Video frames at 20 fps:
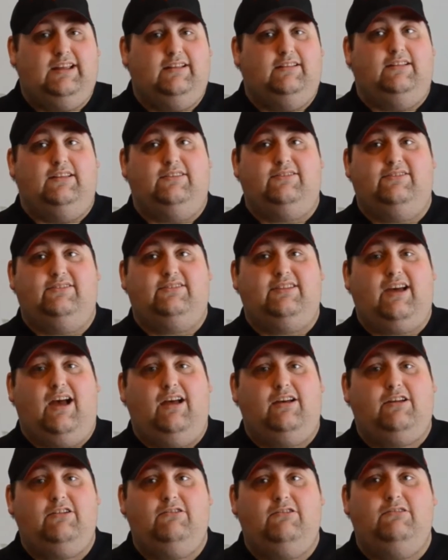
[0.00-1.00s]
This is
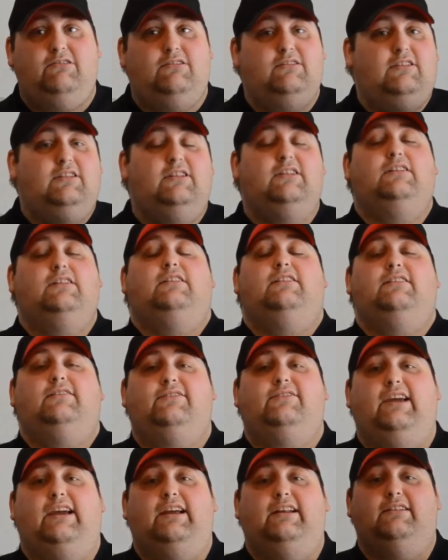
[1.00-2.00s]
Taco
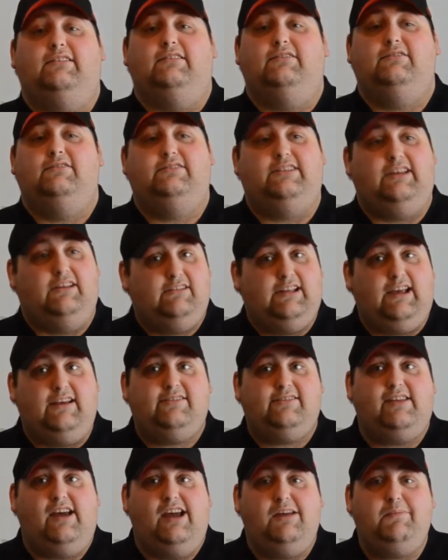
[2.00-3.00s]
saying, till
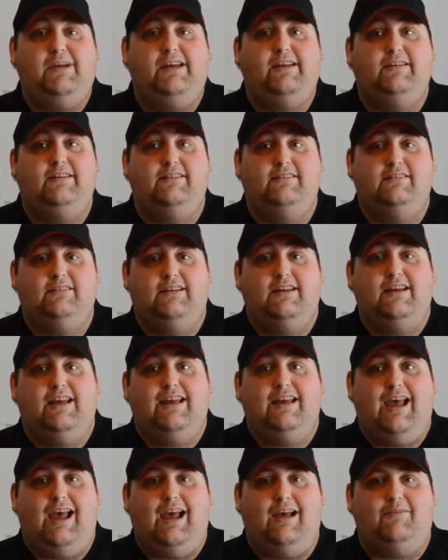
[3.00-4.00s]
next time,
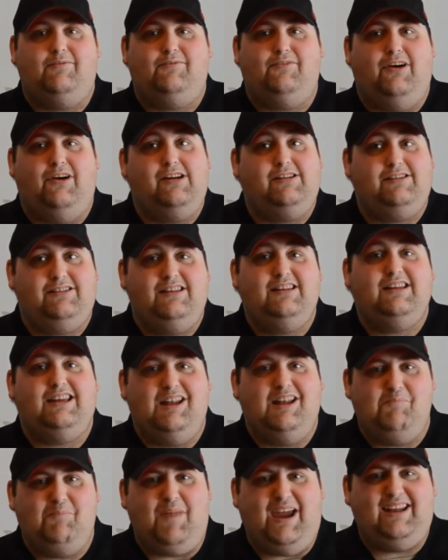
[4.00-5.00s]
have fun
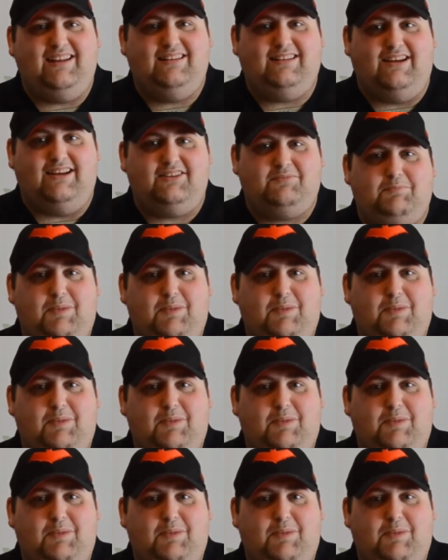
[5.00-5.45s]
and may the dice